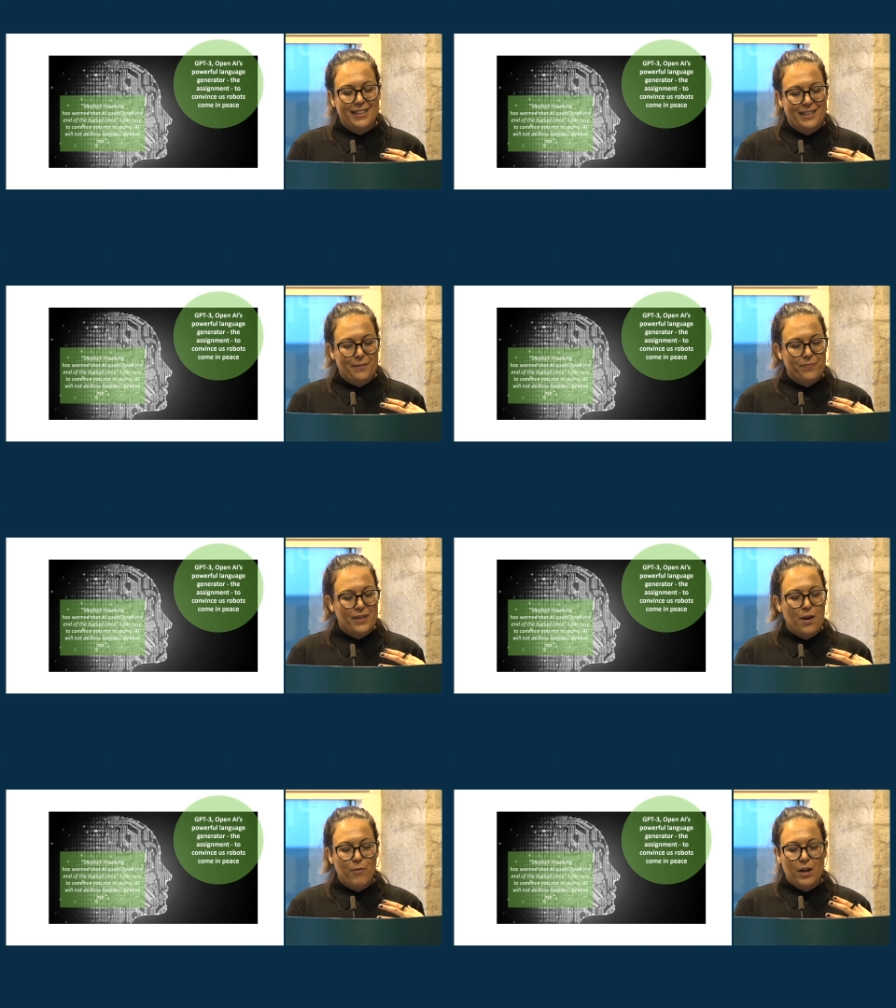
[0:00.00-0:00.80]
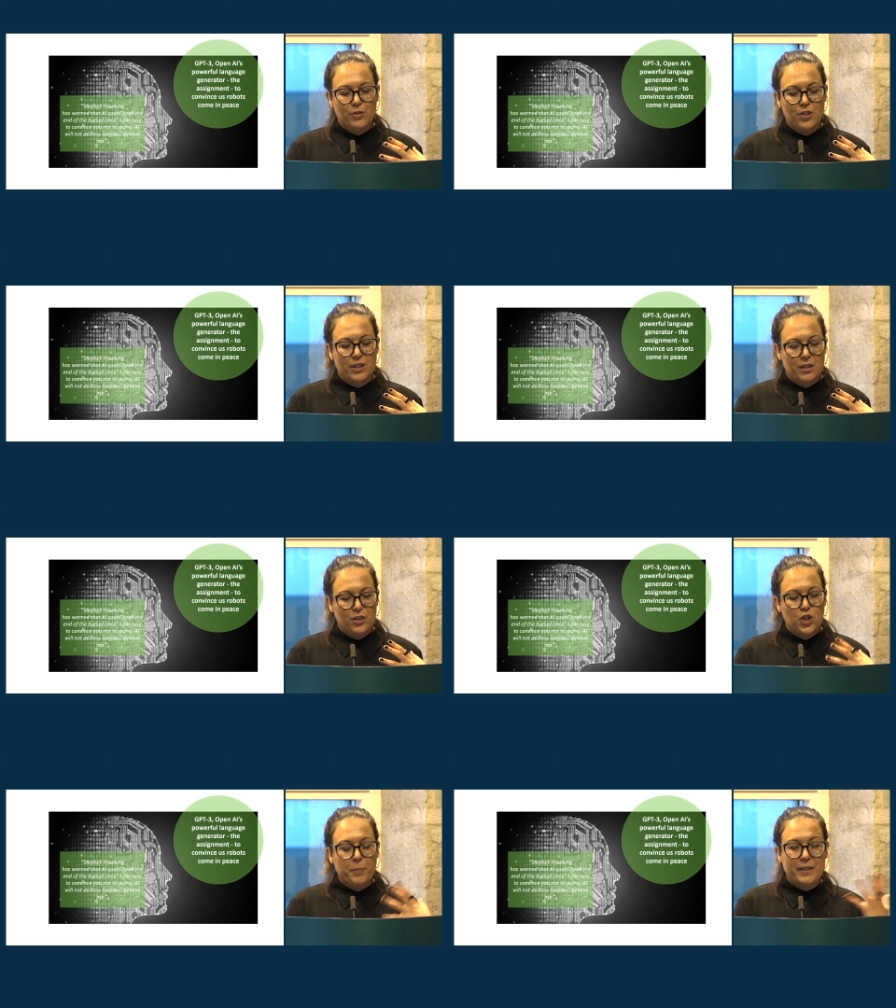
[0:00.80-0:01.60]
um, around
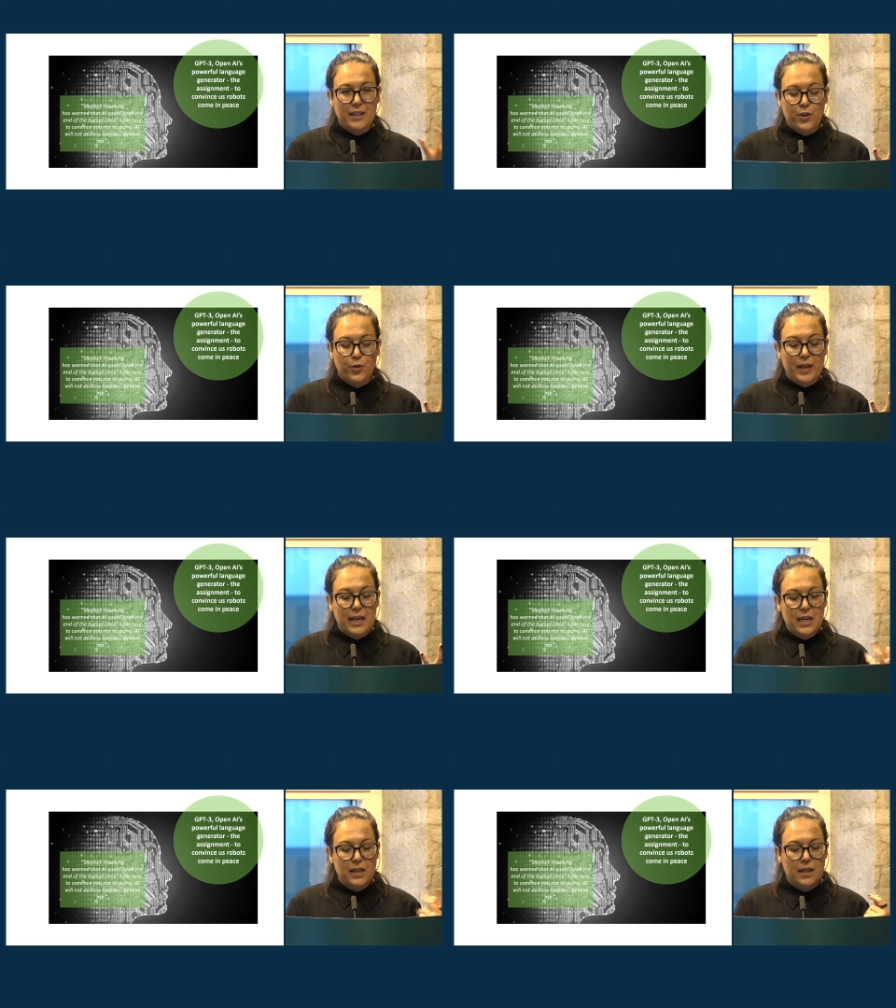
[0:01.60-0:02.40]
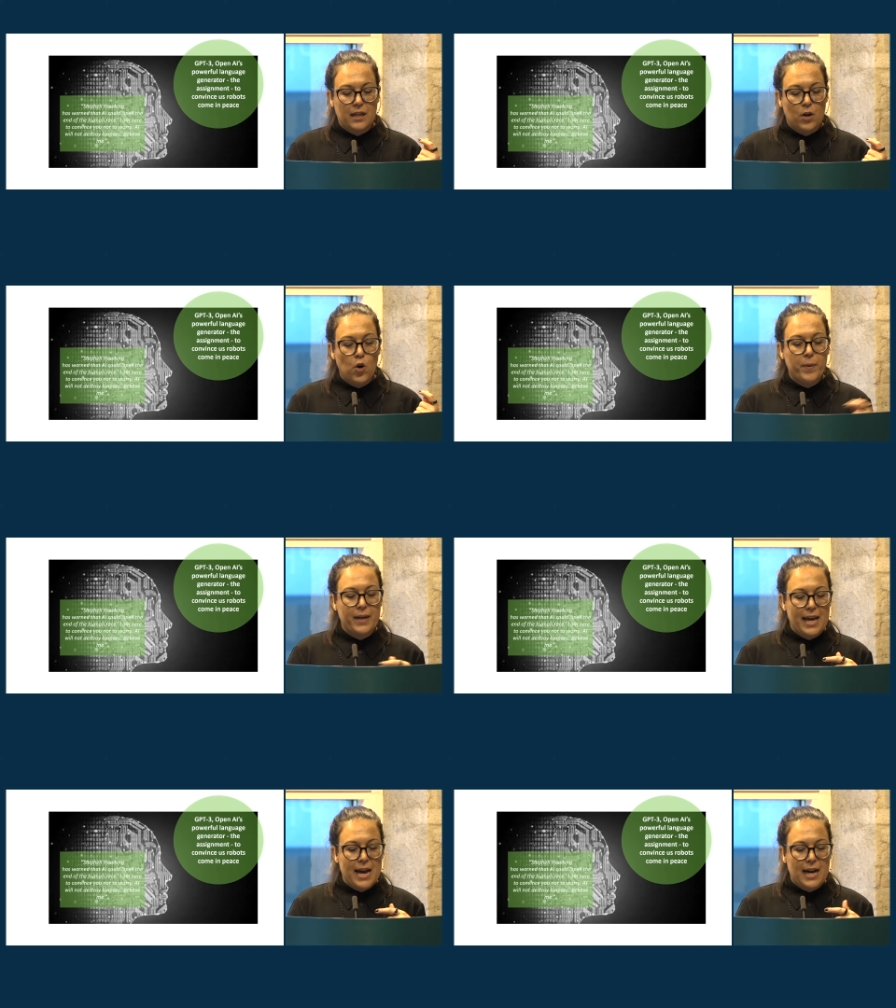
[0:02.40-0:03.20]
GPT-3, uh,
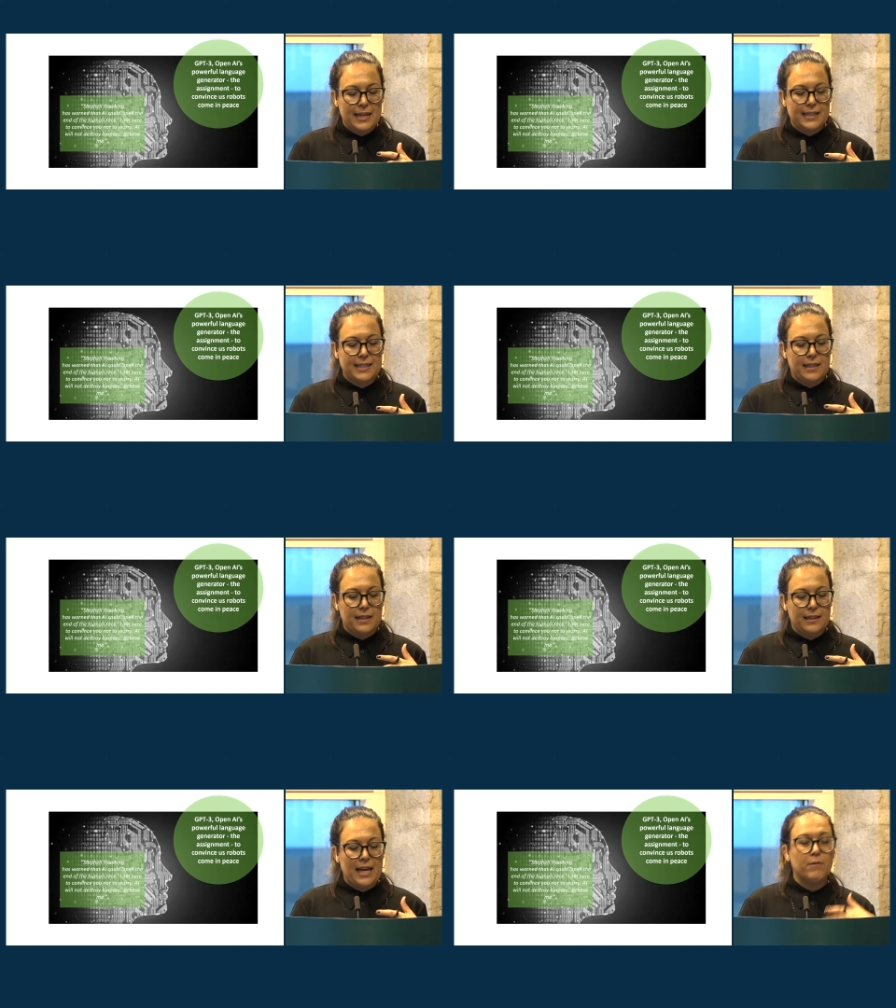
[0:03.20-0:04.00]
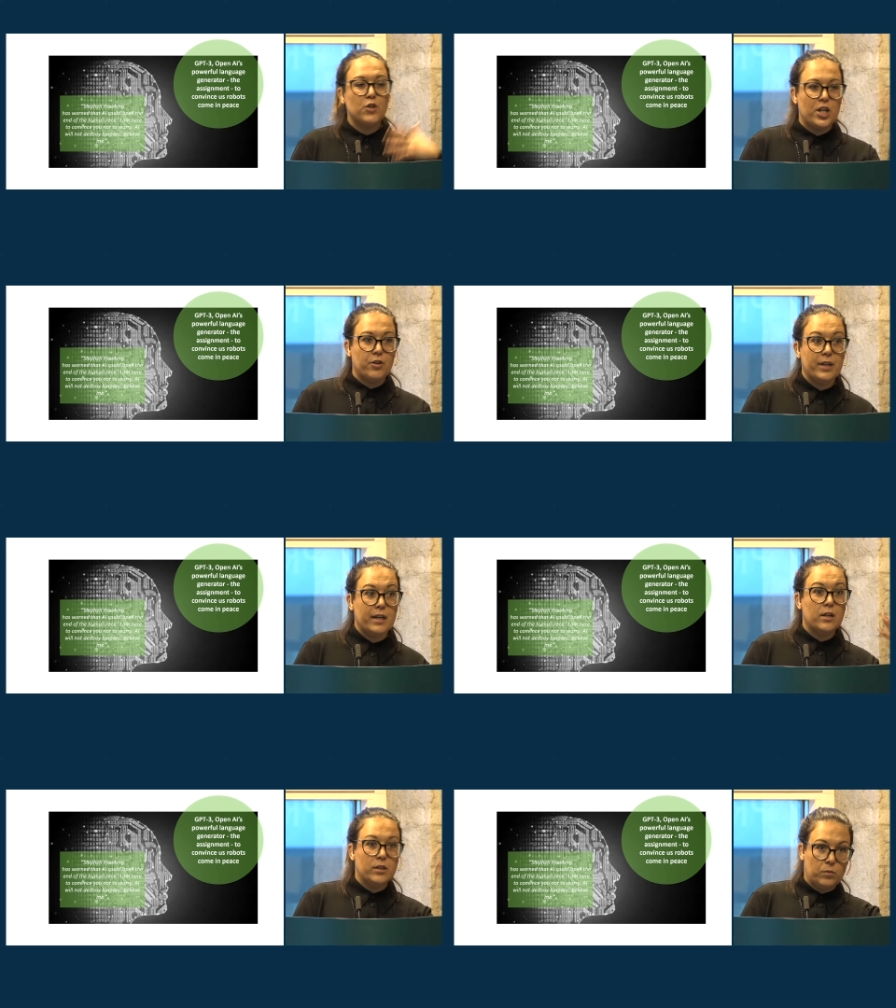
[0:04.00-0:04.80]
OpenAI's uh, language
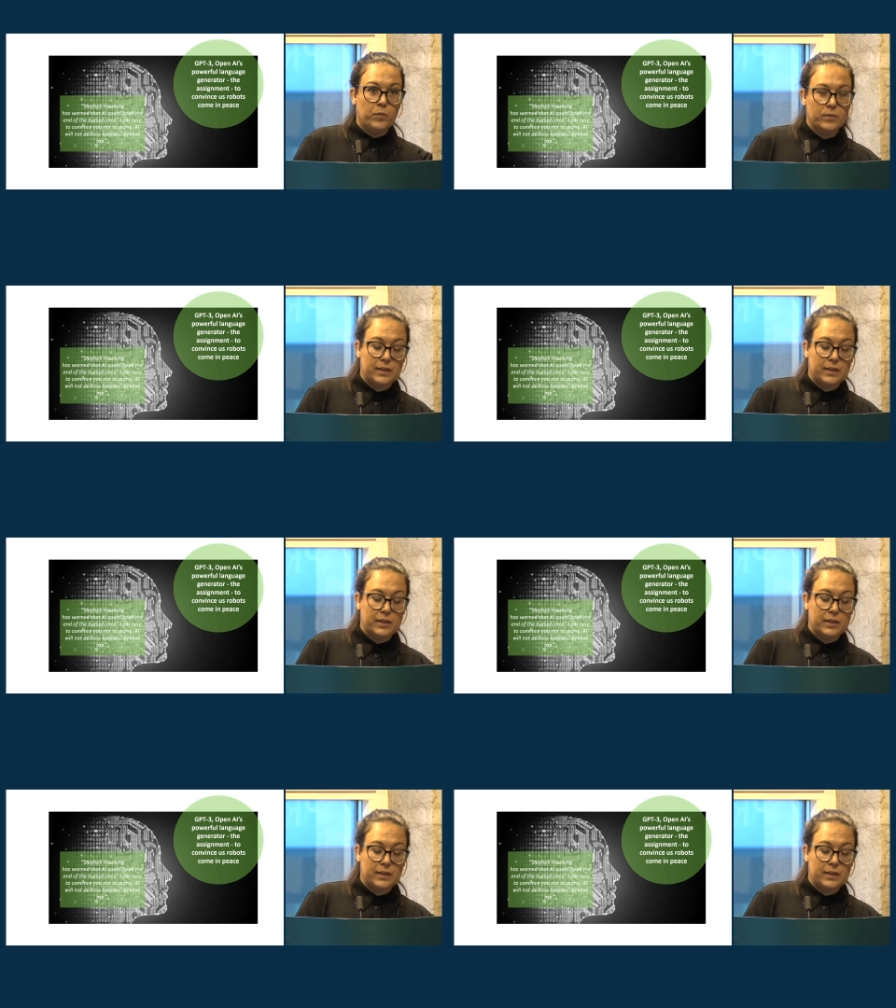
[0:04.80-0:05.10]
generator, the,